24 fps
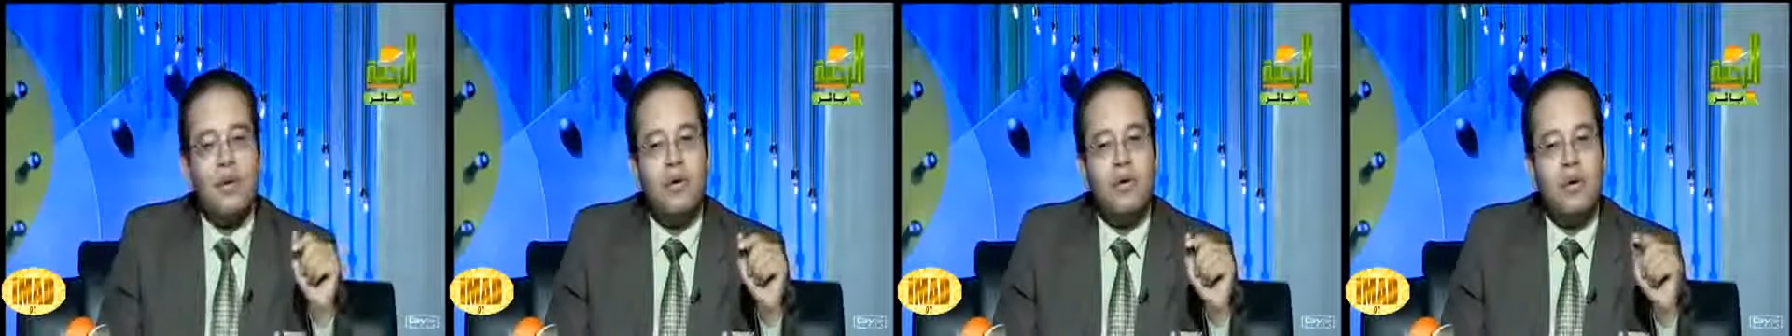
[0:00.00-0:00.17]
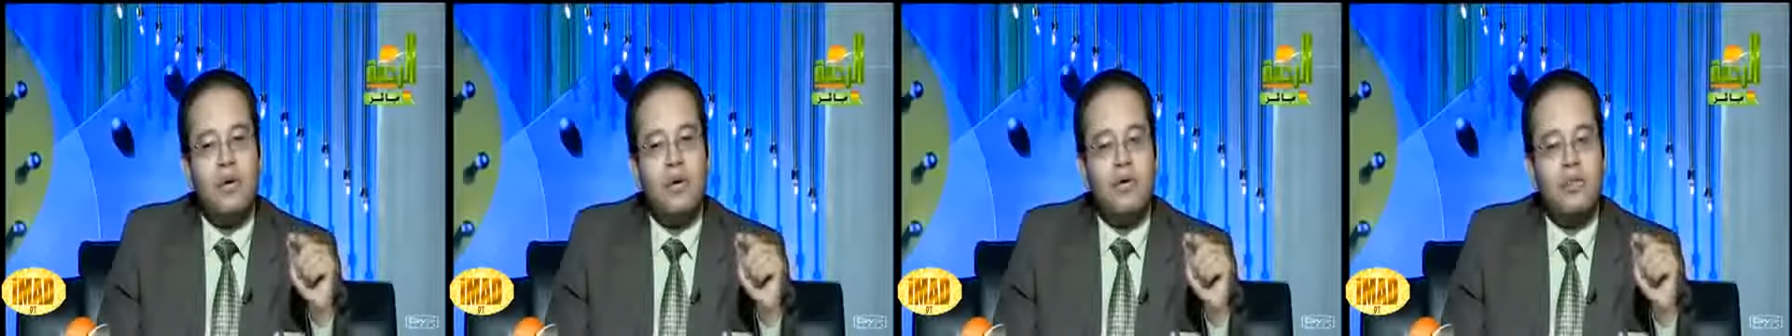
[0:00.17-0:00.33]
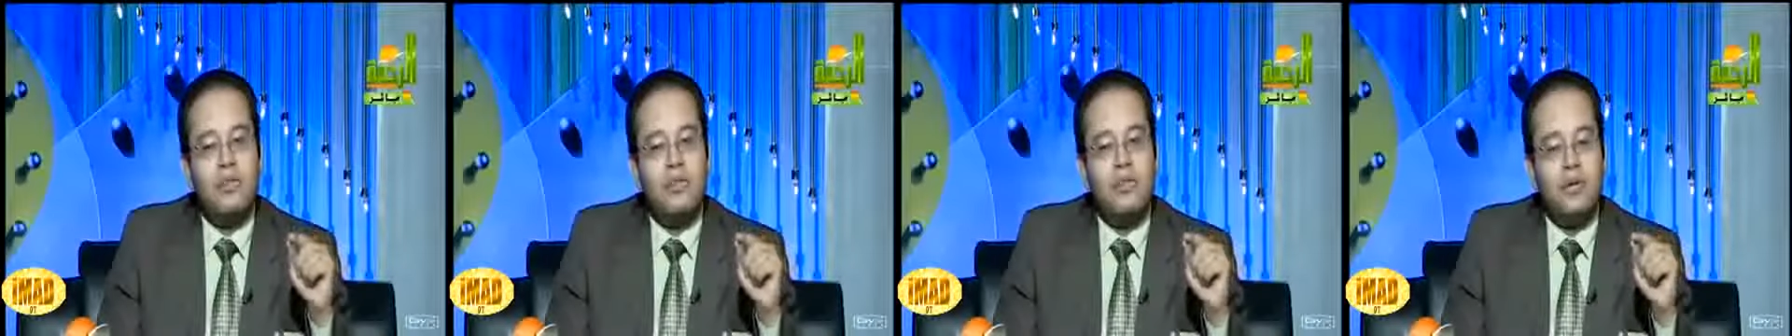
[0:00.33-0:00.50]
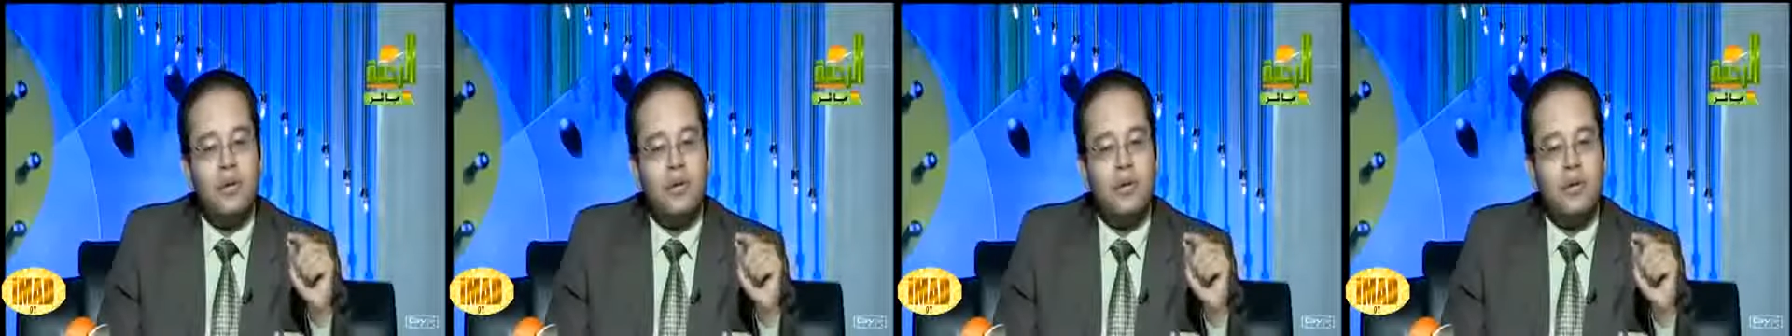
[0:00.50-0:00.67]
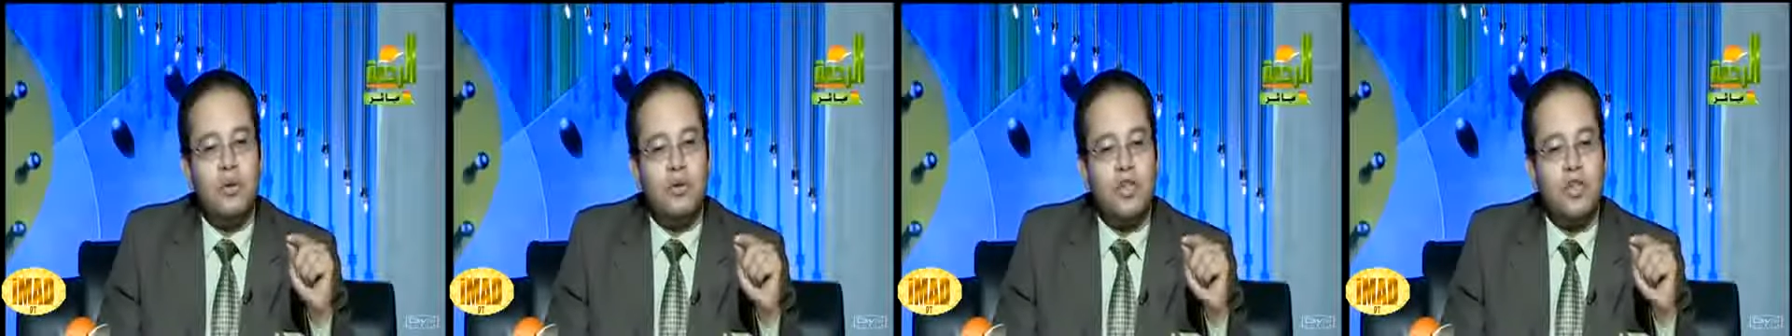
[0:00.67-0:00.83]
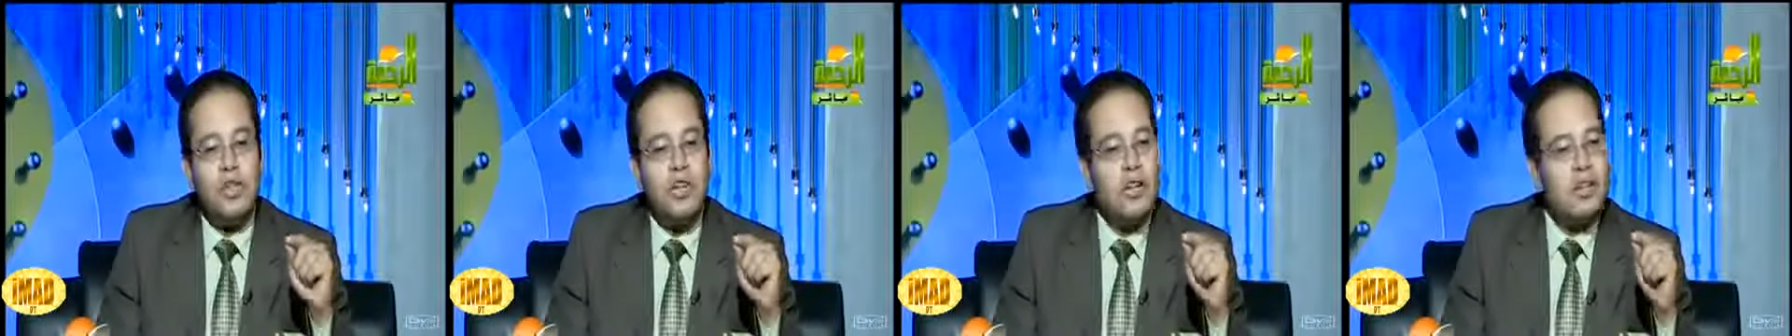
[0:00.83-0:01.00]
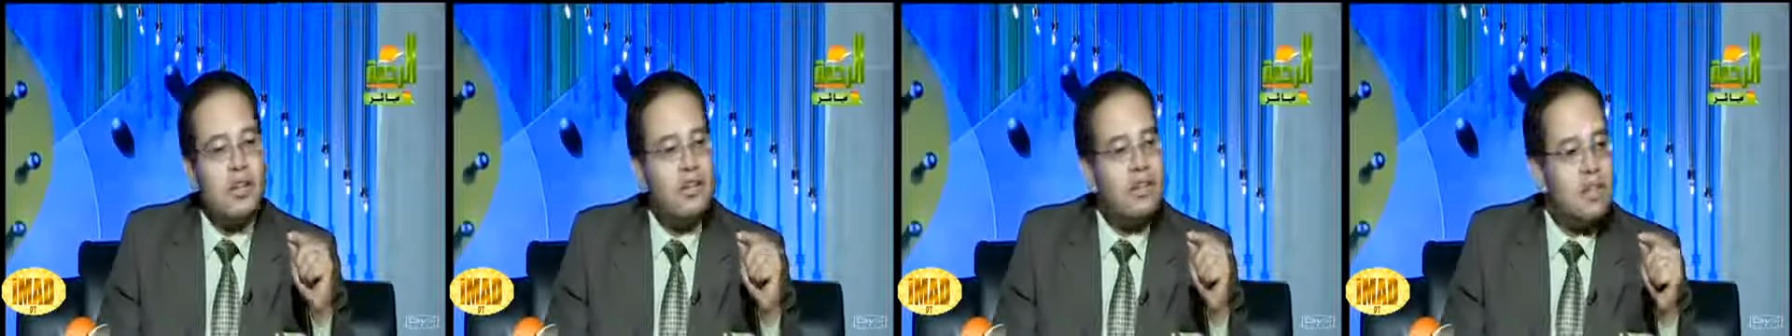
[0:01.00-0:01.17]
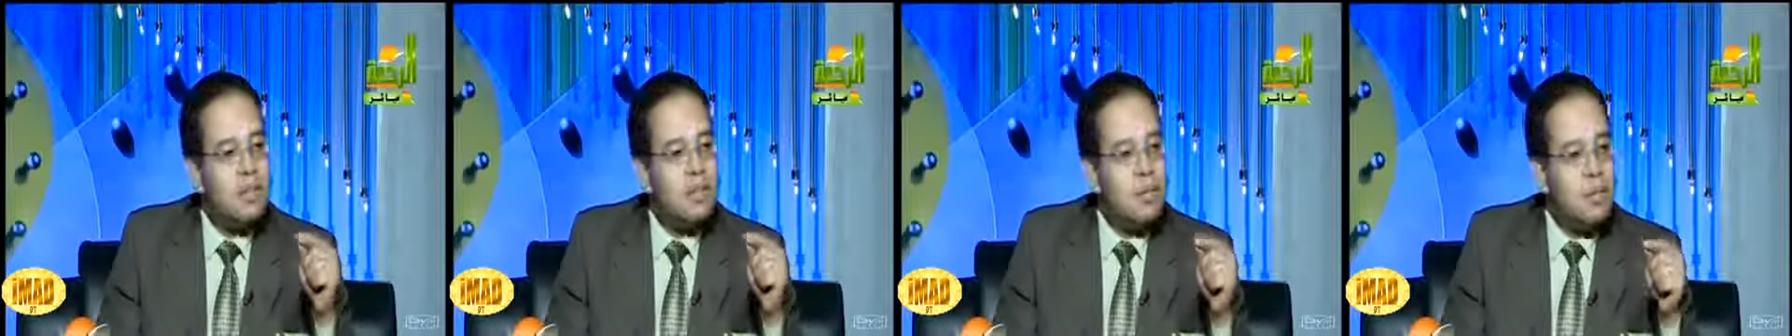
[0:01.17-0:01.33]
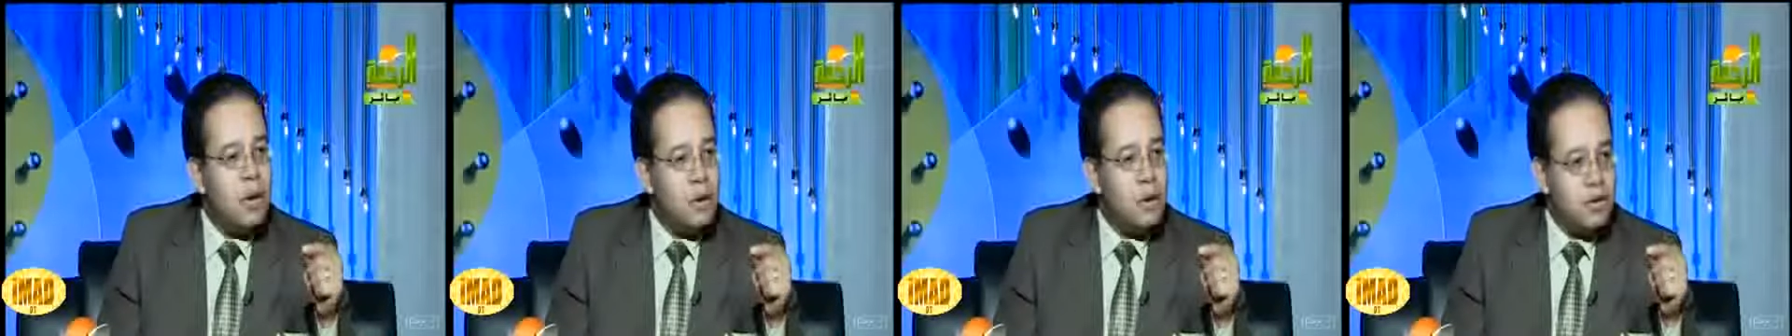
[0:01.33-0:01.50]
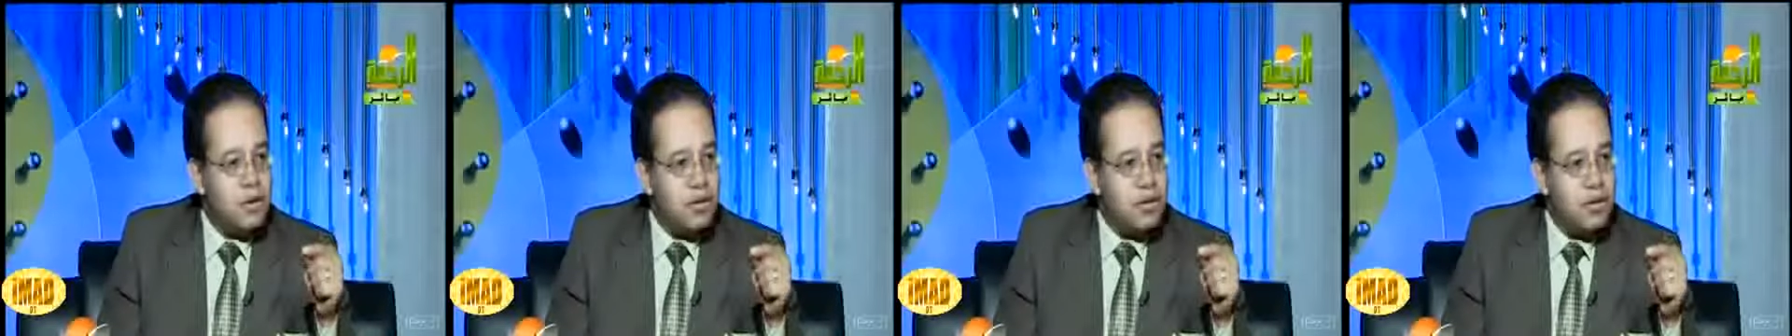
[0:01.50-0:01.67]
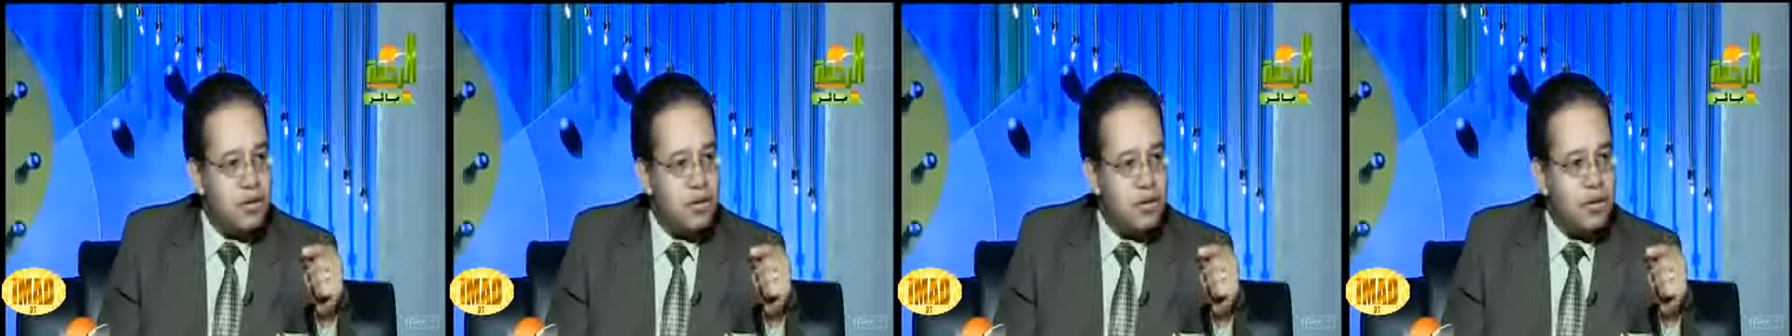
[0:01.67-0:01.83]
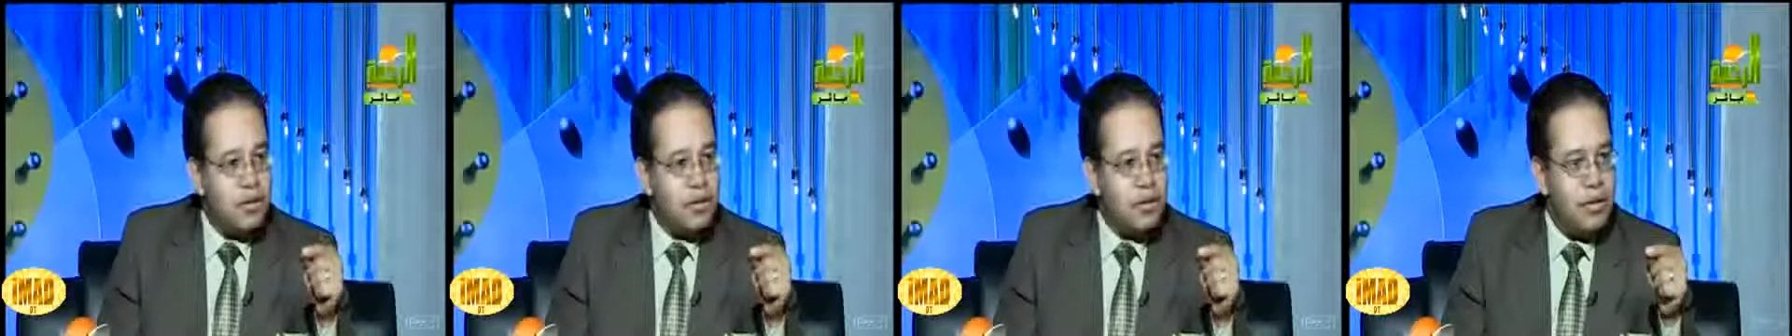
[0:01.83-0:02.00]
We want you to tell us
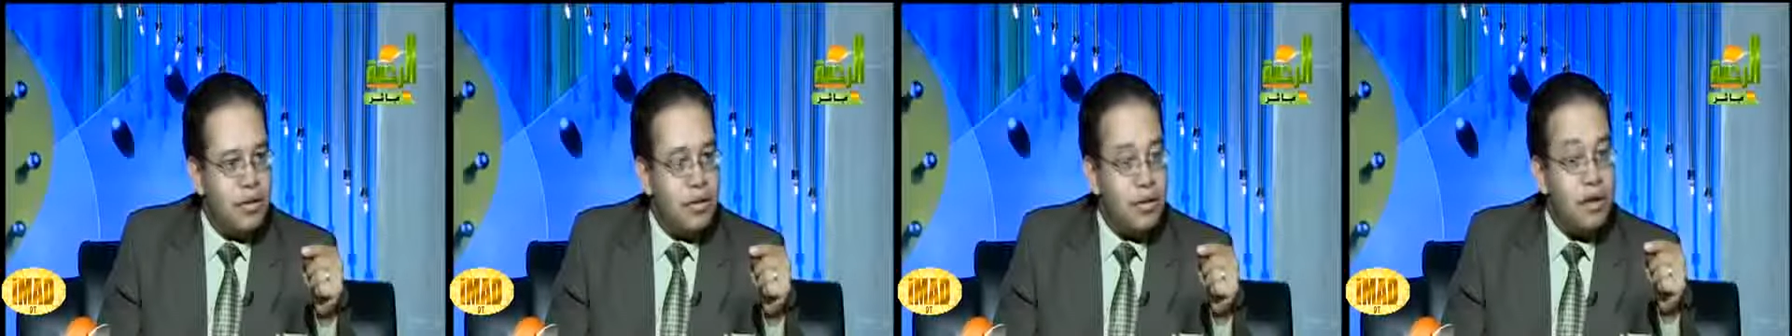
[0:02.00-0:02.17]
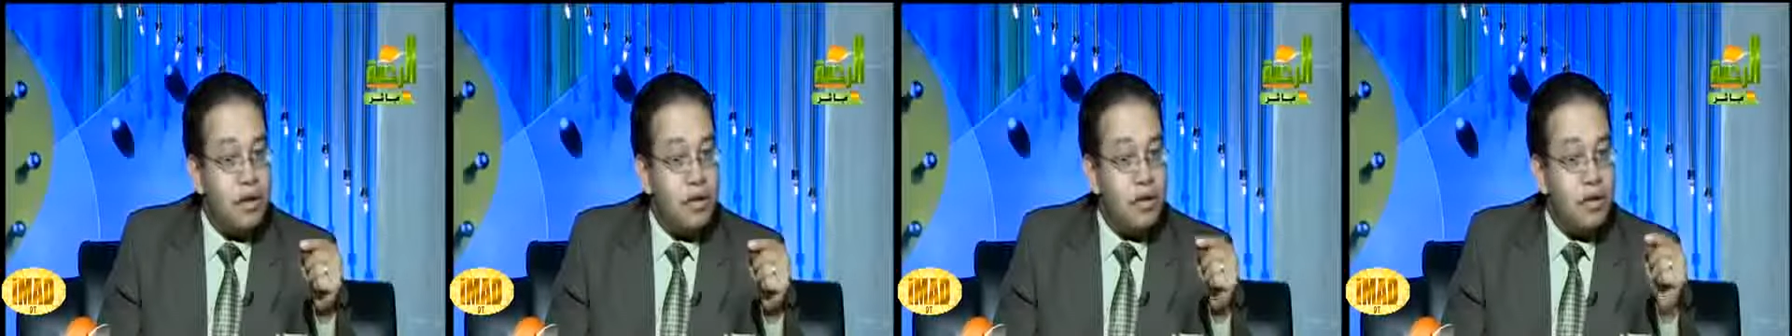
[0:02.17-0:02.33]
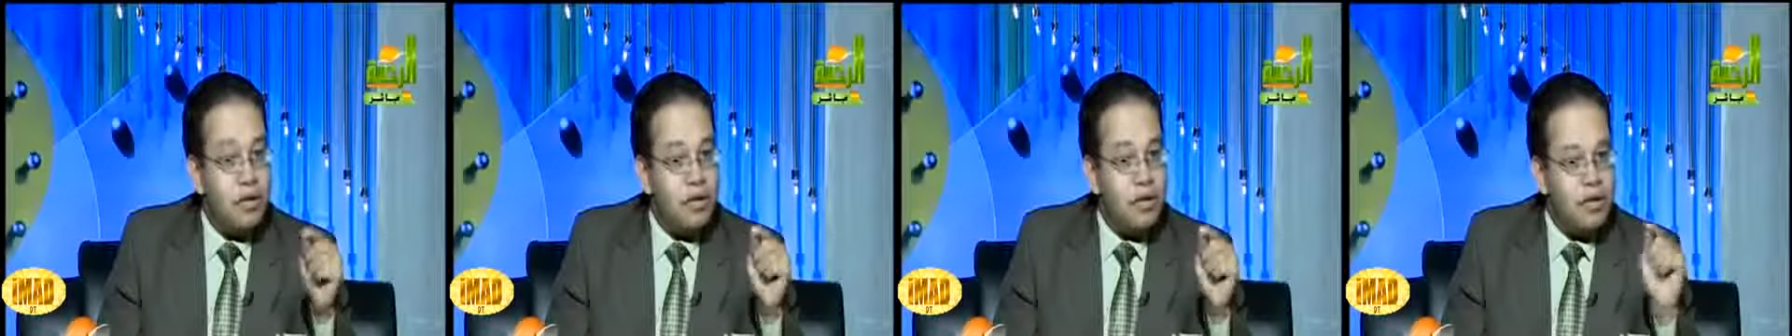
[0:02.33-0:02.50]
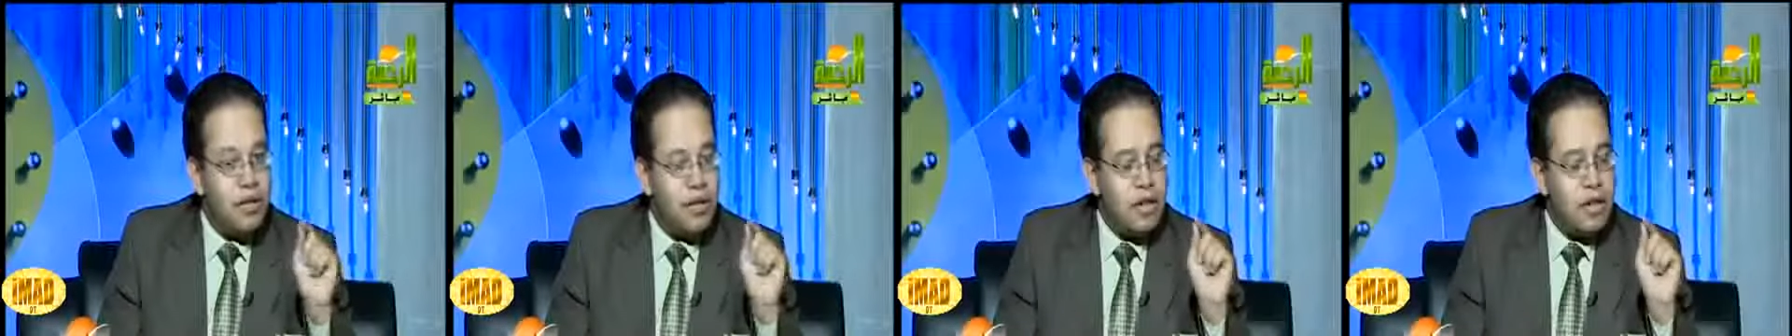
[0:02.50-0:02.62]
about the,